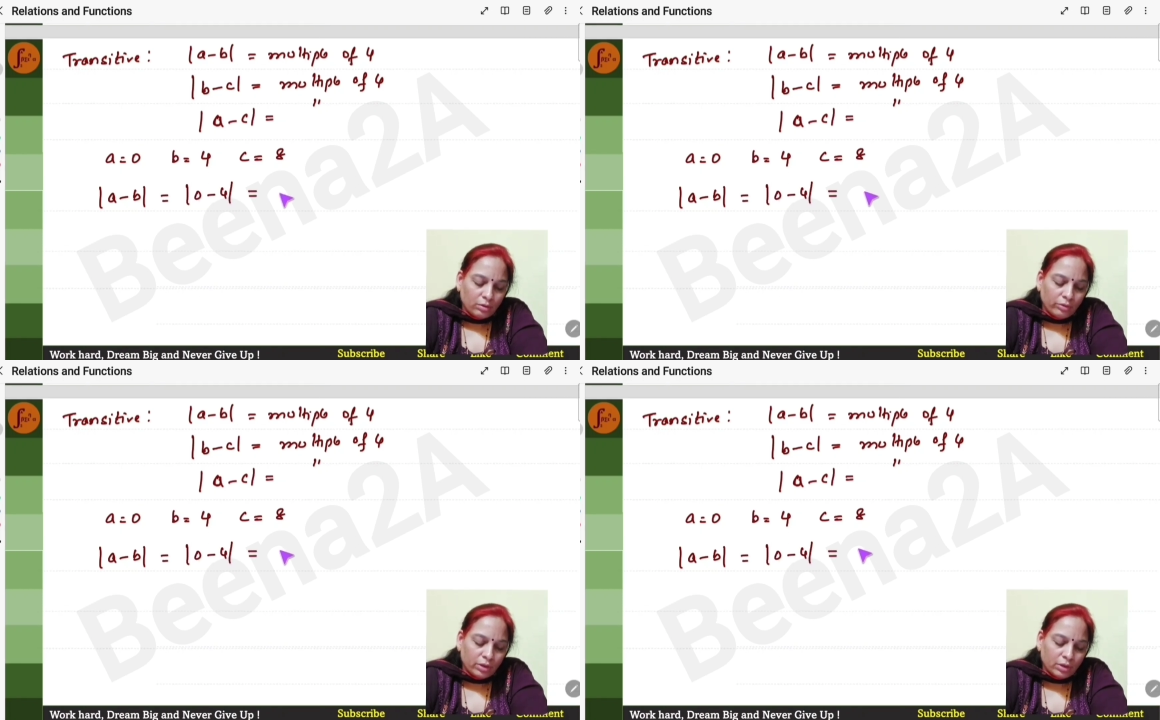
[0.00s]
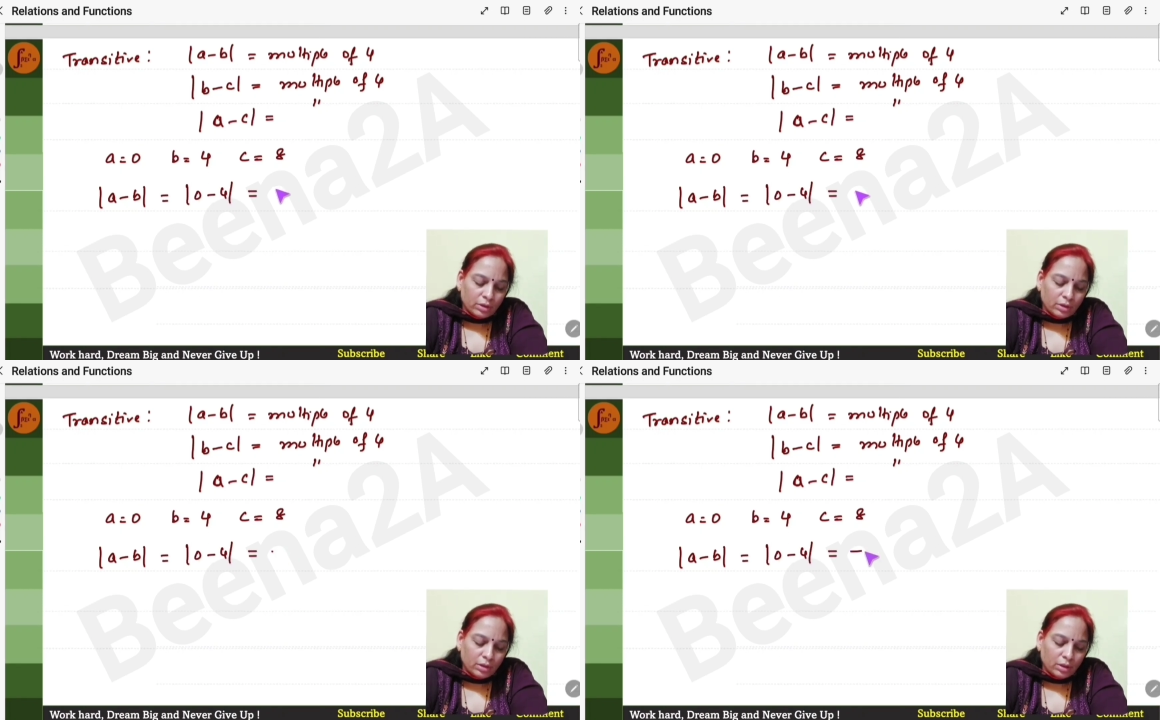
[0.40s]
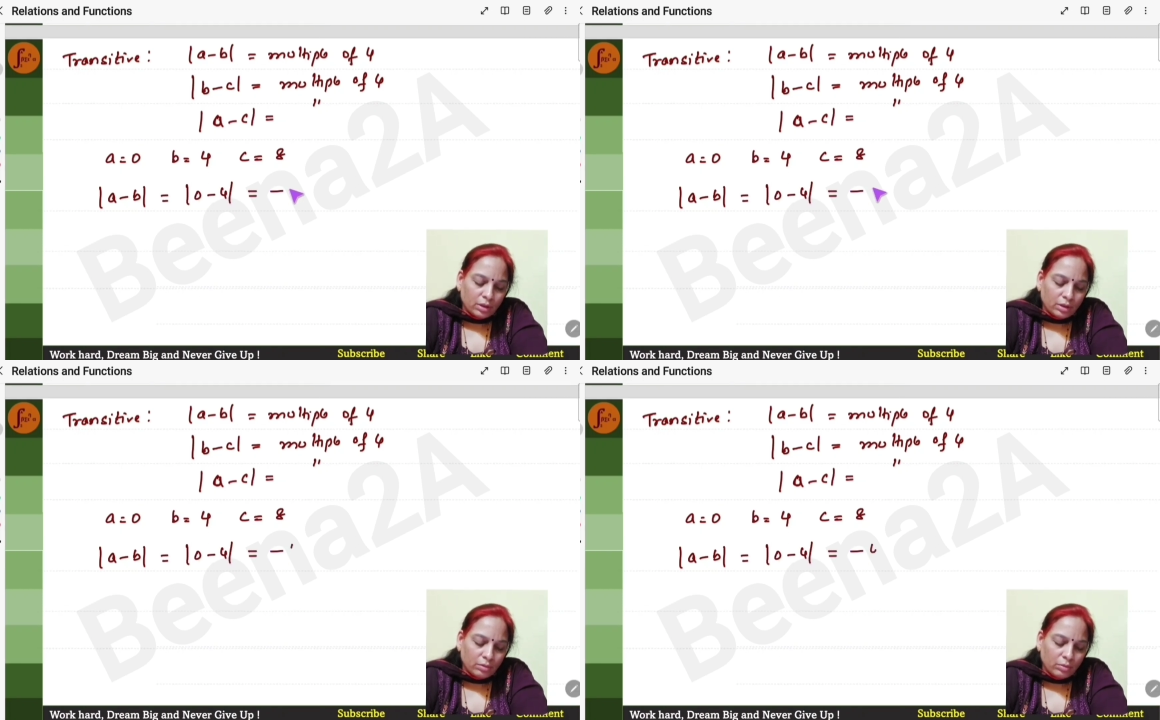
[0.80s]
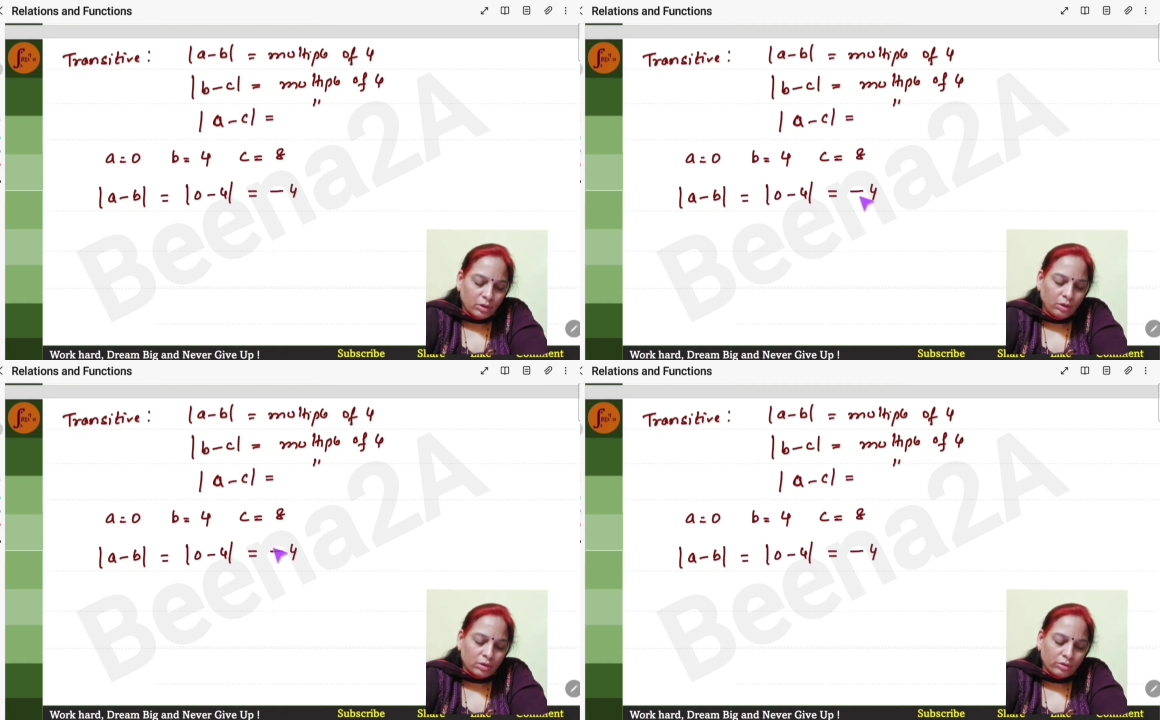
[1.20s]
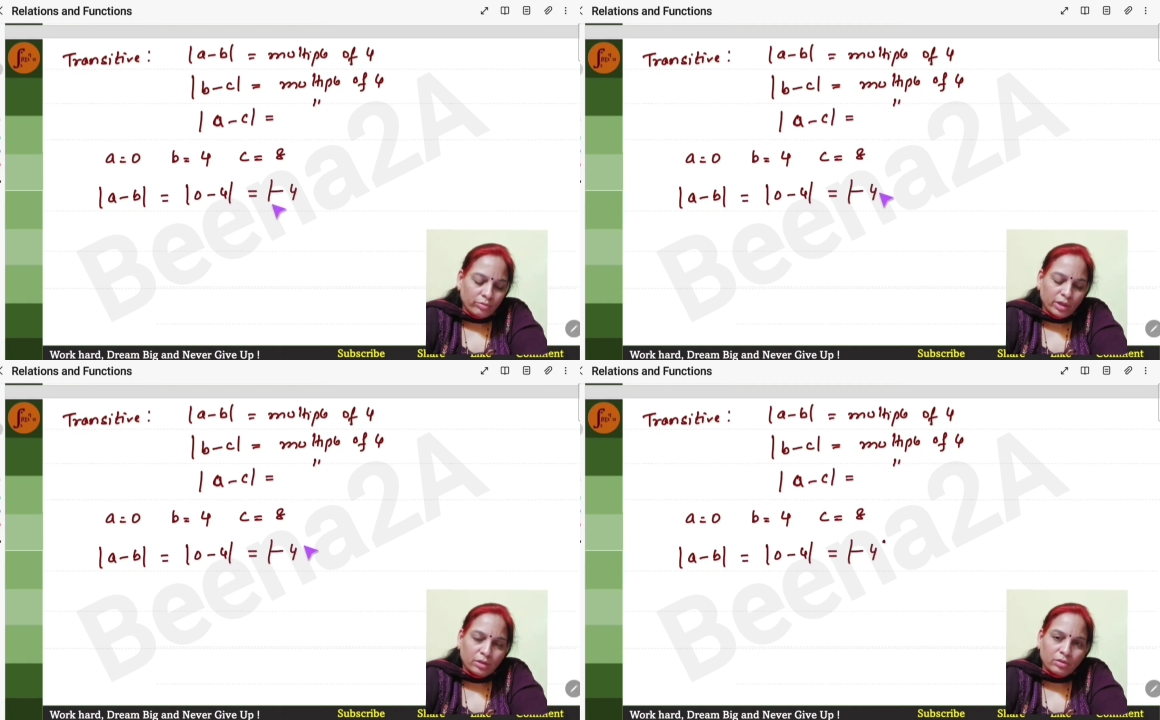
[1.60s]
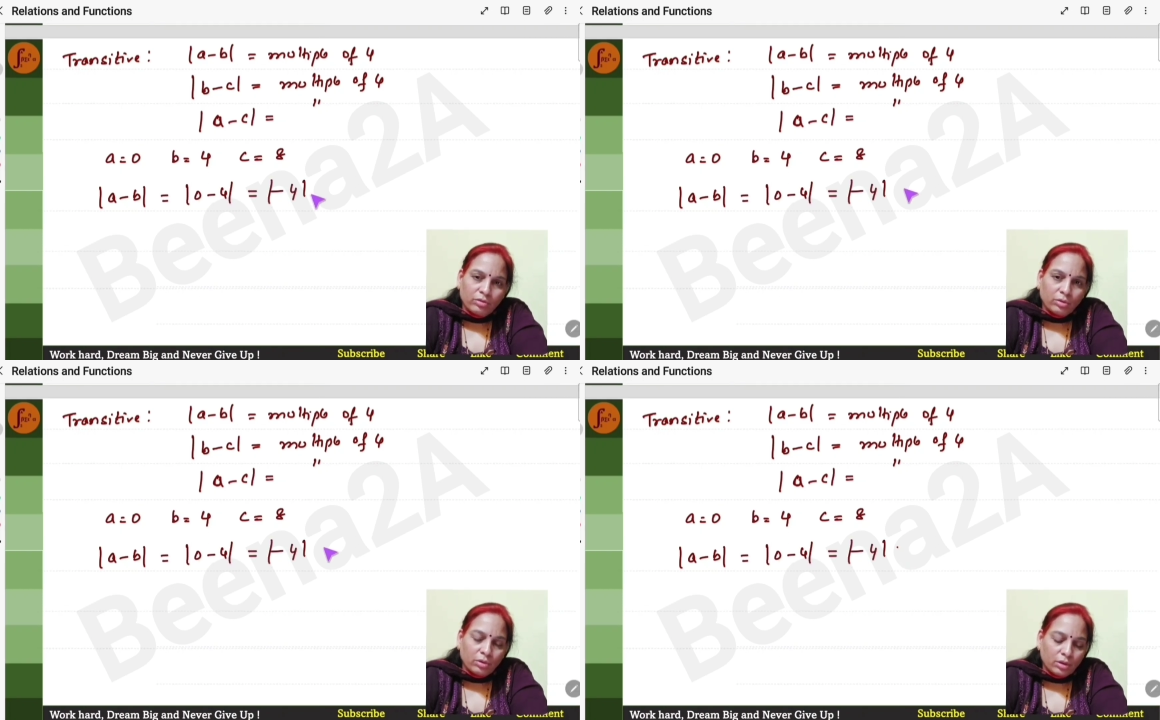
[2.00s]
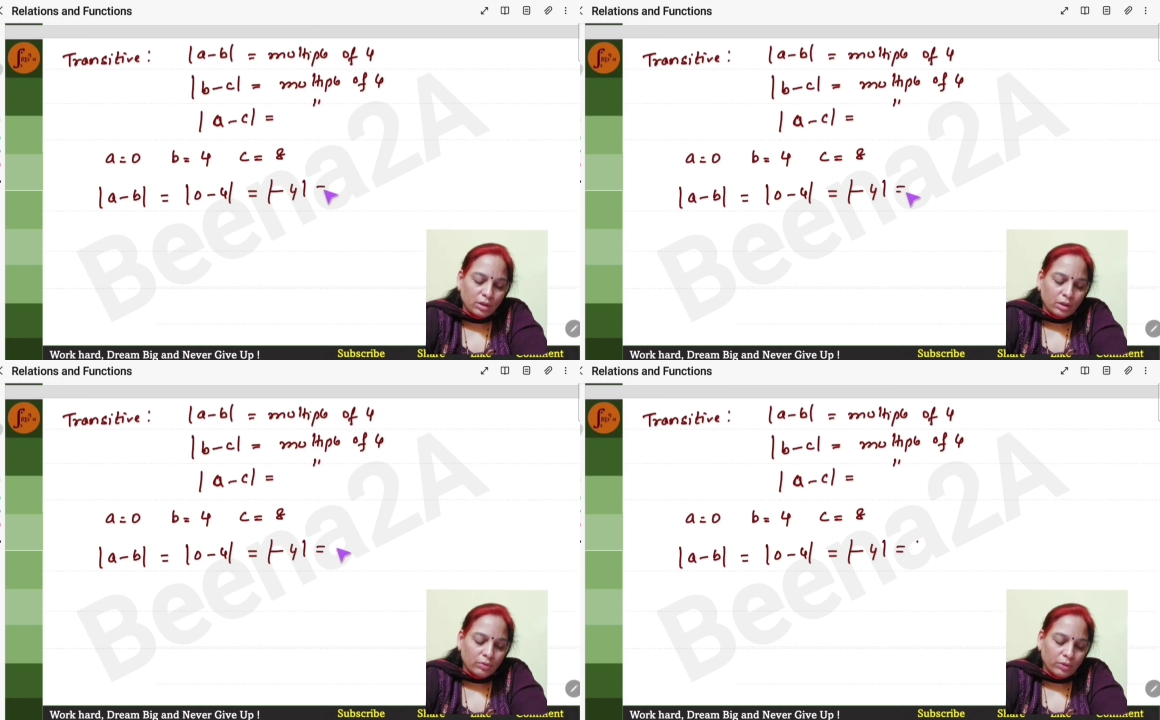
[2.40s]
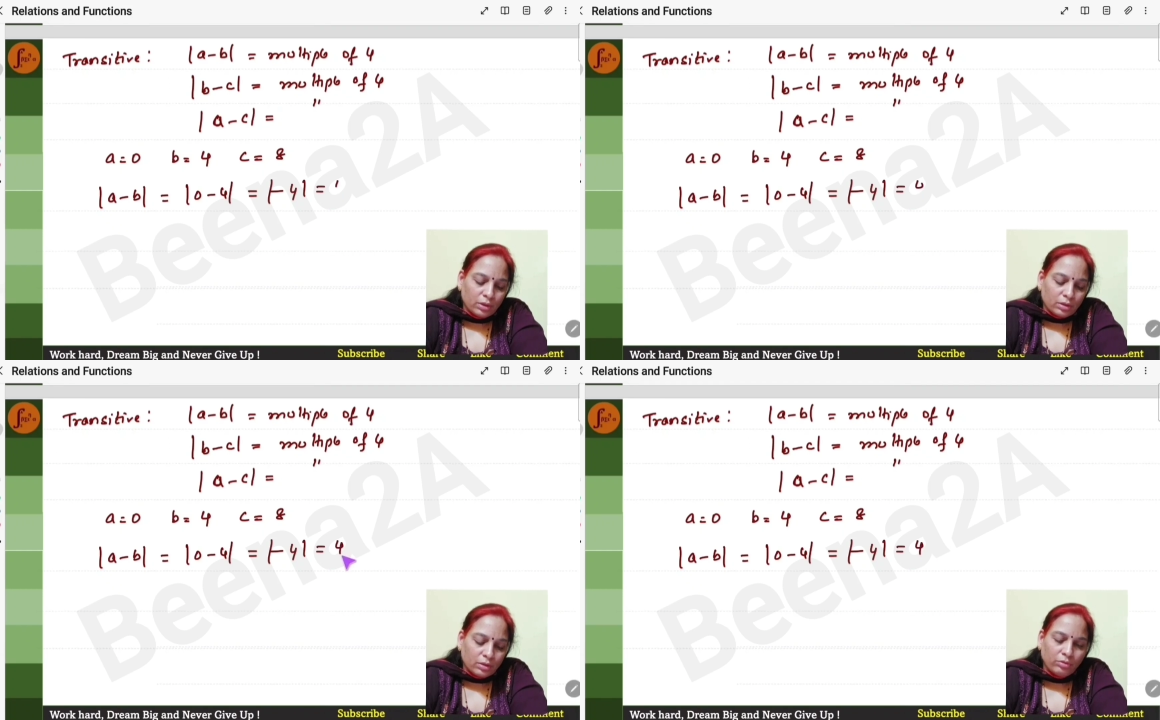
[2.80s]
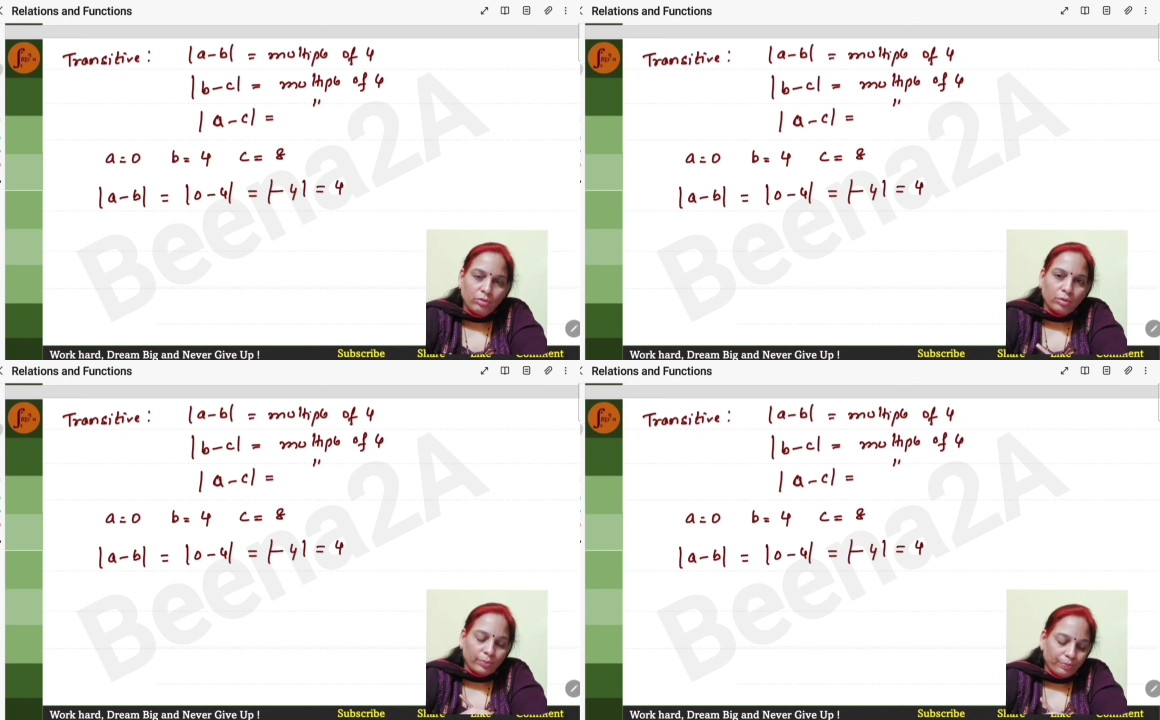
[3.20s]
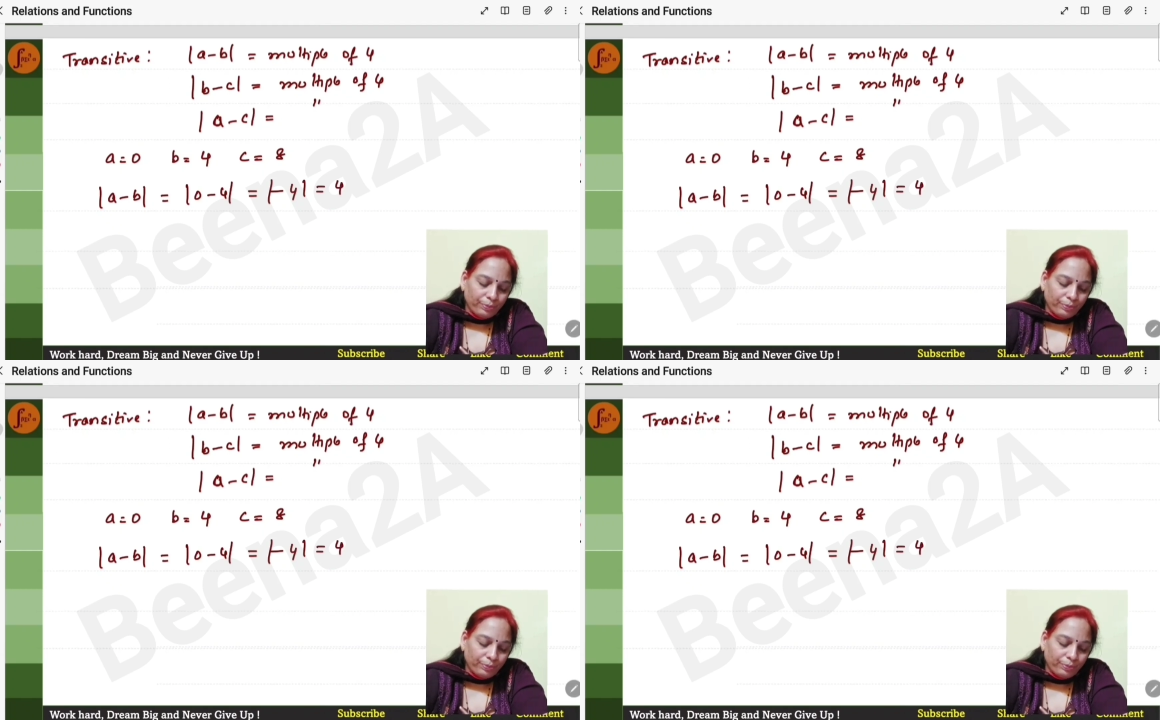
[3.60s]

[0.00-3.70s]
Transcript: which is modulus of minus 4, which is 4.